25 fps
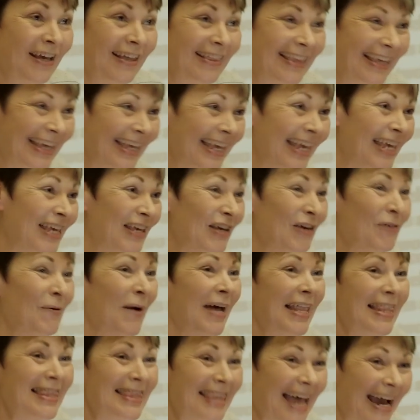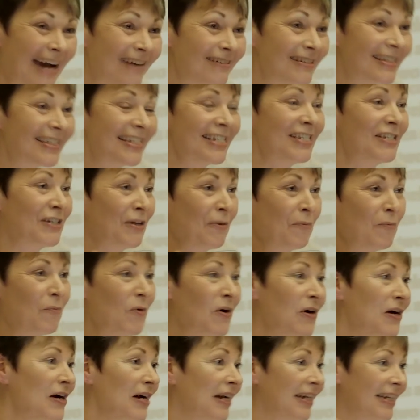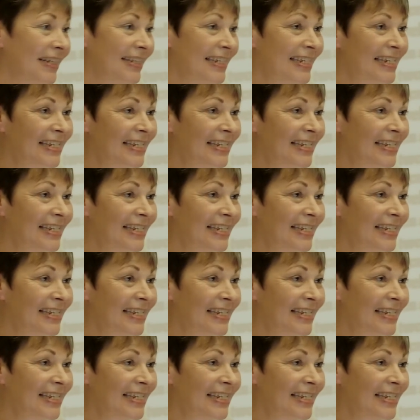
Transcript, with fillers: the EU allows us to work and